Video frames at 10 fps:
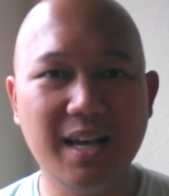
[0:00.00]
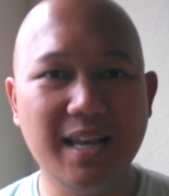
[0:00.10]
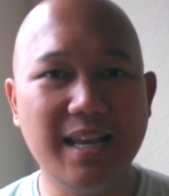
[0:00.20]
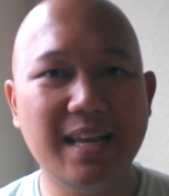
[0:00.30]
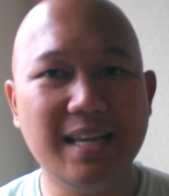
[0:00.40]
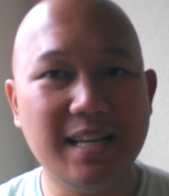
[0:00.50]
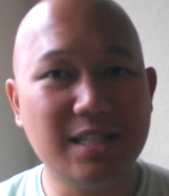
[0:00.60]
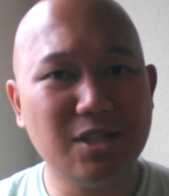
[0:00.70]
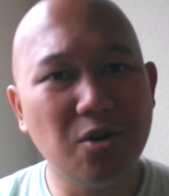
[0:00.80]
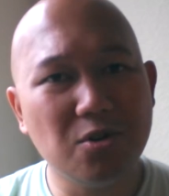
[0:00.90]
in
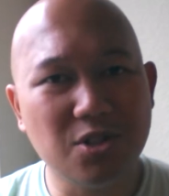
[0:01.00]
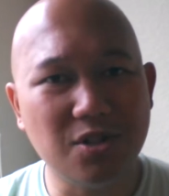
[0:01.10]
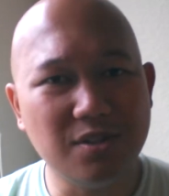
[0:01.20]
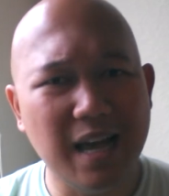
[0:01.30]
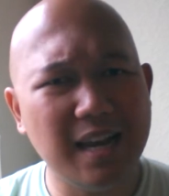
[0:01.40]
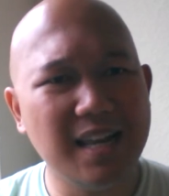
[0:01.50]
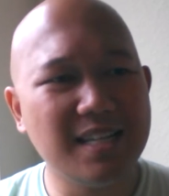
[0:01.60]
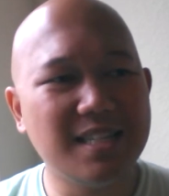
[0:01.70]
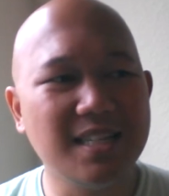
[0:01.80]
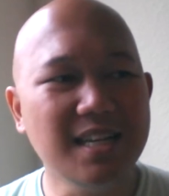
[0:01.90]
social, not
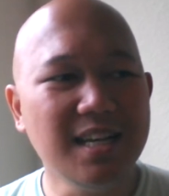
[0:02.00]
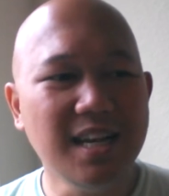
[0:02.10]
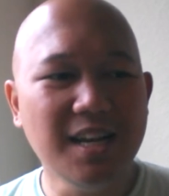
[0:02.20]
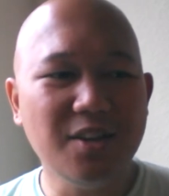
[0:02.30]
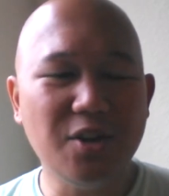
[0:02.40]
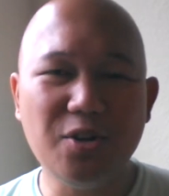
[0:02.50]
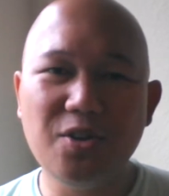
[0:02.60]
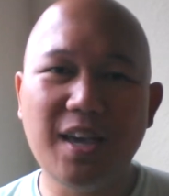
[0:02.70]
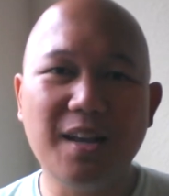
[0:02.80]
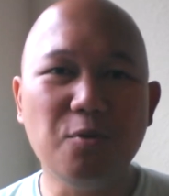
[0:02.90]
unless
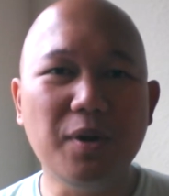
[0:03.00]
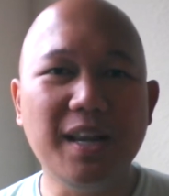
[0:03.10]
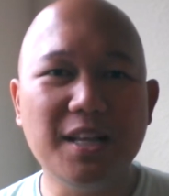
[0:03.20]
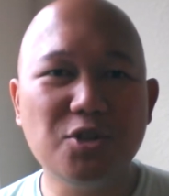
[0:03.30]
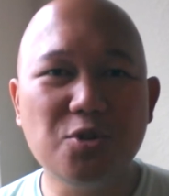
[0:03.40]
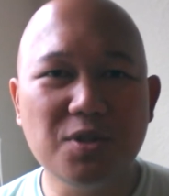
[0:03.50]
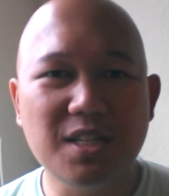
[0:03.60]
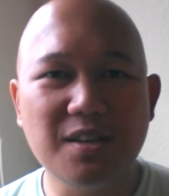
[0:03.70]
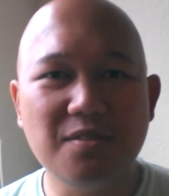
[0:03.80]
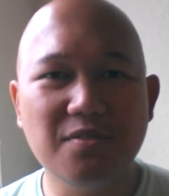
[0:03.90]
you get really
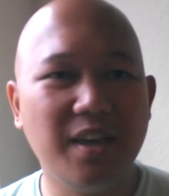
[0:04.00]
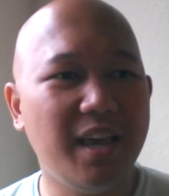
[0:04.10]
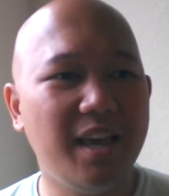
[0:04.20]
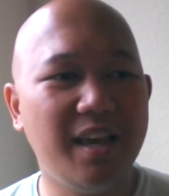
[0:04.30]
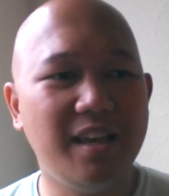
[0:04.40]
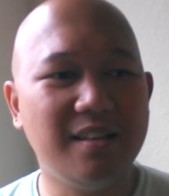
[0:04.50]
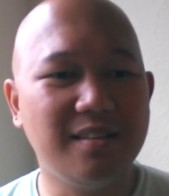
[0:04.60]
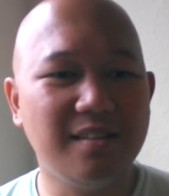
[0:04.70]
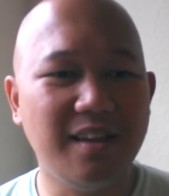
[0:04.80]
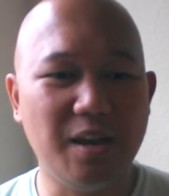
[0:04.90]
intrusive
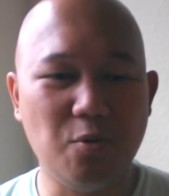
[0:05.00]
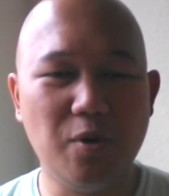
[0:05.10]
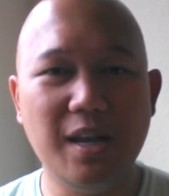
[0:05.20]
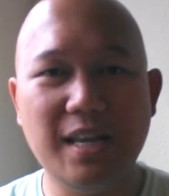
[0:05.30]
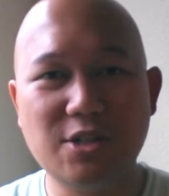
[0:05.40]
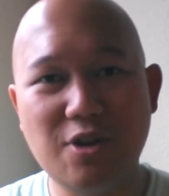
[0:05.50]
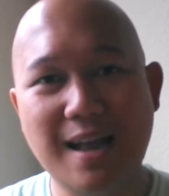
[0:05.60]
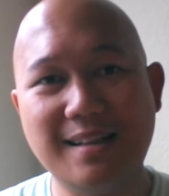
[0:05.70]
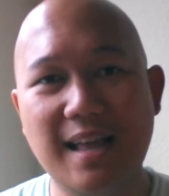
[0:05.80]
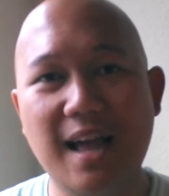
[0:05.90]
and really
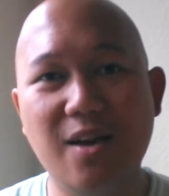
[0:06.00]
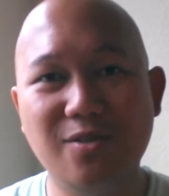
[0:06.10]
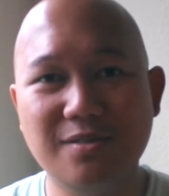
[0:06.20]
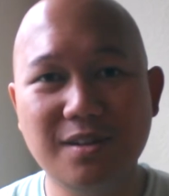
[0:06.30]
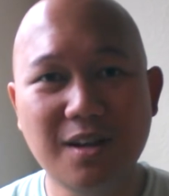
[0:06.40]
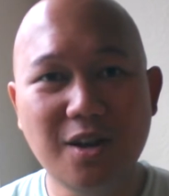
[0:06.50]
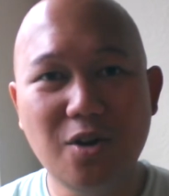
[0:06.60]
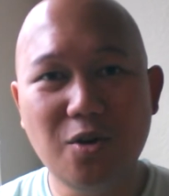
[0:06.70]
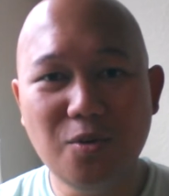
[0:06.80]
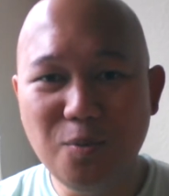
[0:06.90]
track down
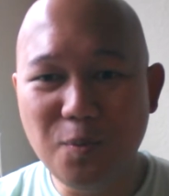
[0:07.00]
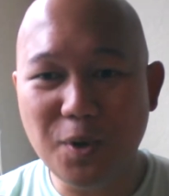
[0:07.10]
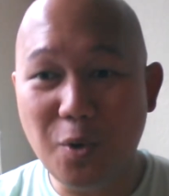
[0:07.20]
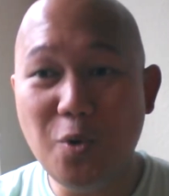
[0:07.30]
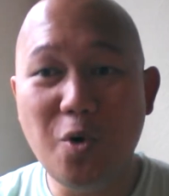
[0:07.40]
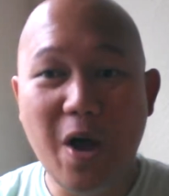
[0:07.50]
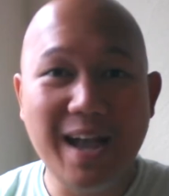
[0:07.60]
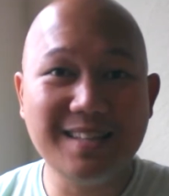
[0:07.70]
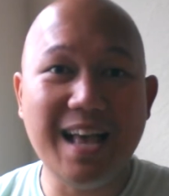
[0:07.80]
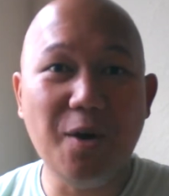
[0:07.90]
who
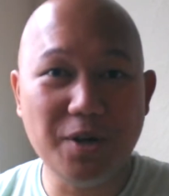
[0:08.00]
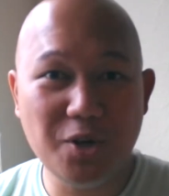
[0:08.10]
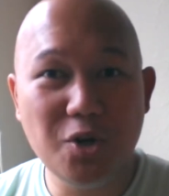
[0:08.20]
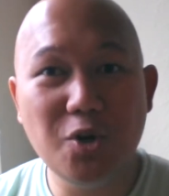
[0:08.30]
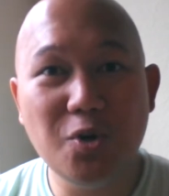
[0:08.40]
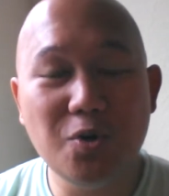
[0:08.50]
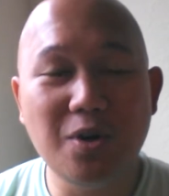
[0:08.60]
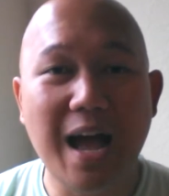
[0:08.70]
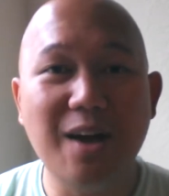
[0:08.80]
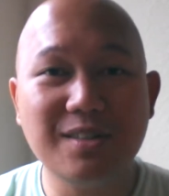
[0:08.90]
hangs out with
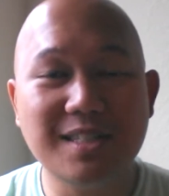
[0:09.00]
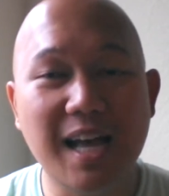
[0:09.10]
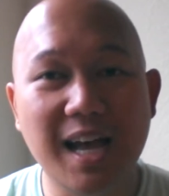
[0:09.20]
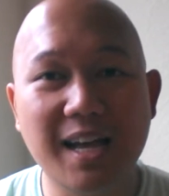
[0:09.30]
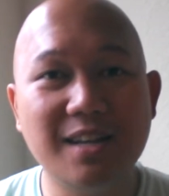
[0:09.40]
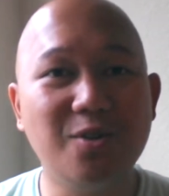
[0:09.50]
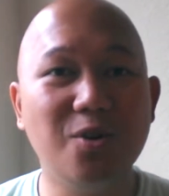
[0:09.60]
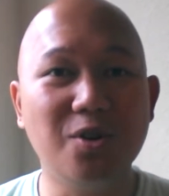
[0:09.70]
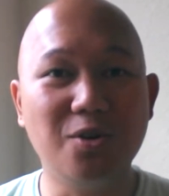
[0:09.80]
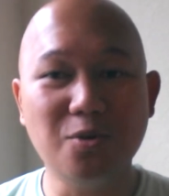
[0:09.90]
who outside,
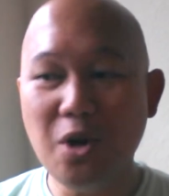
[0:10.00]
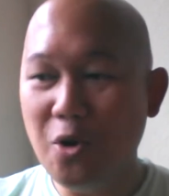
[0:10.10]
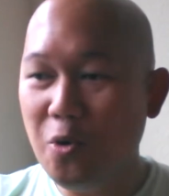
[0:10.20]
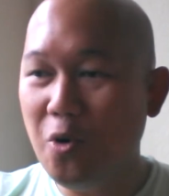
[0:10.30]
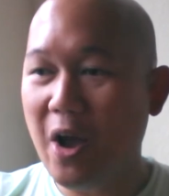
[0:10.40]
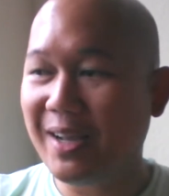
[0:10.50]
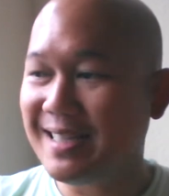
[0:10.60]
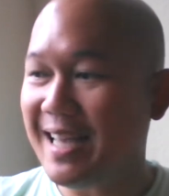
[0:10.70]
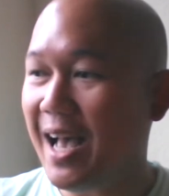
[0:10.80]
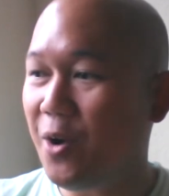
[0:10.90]
or who
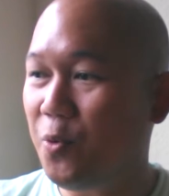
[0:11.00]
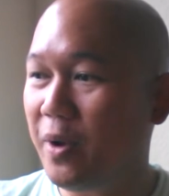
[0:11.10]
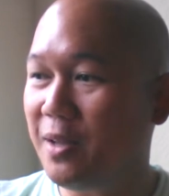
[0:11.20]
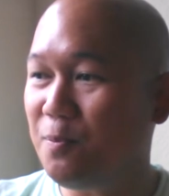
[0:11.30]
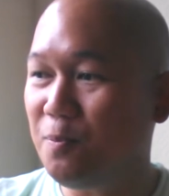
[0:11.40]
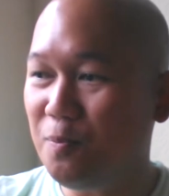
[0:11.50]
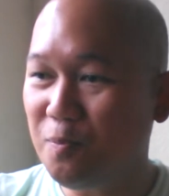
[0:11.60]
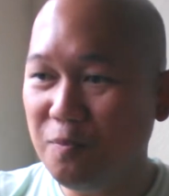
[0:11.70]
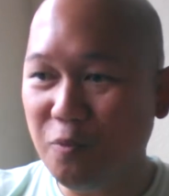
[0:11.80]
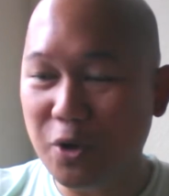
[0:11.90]
hangs out with
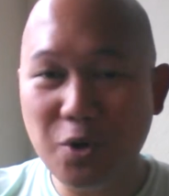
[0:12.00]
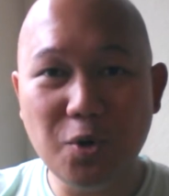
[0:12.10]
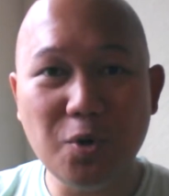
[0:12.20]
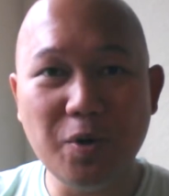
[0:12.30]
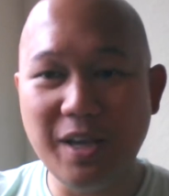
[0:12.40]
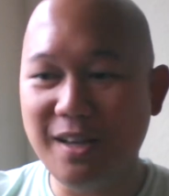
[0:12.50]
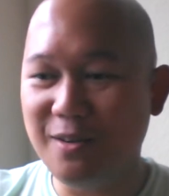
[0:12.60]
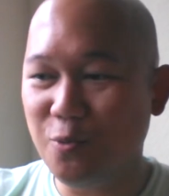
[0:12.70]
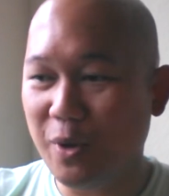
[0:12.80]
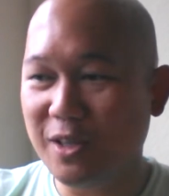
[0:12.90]
who
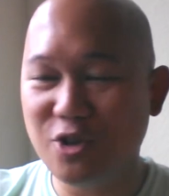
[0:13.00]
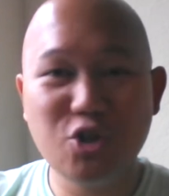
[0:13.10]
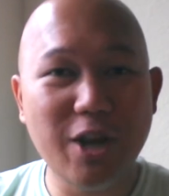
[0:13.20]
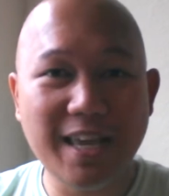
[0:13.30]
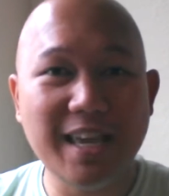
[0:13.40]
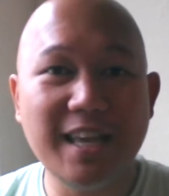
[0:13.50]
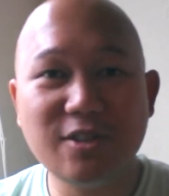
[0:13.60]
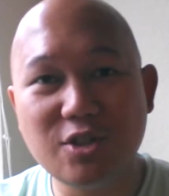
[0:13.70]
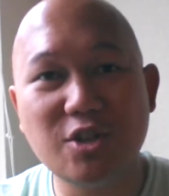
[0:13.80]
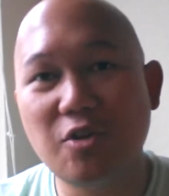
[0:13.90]
when they're checking
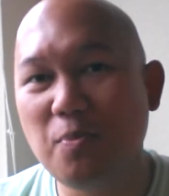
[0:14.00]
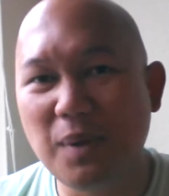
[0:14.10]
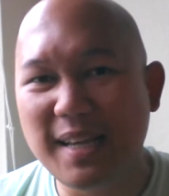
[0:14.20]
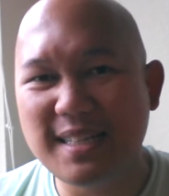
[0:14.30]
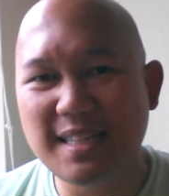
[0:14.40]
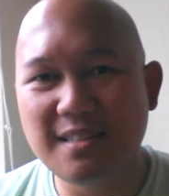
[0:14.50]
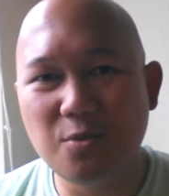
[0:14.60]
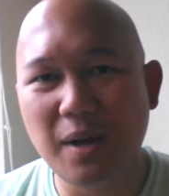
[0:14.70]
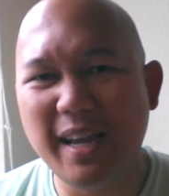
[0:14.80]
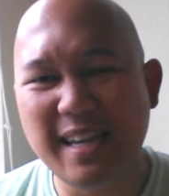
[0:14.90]
into certain places,
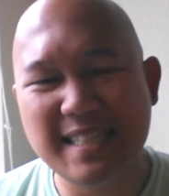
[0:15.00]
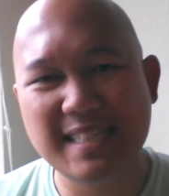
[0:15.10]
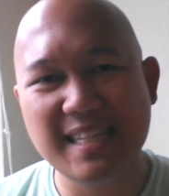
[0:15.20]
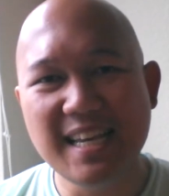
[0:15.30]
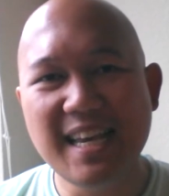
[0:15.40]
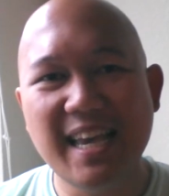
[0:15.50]
right? It's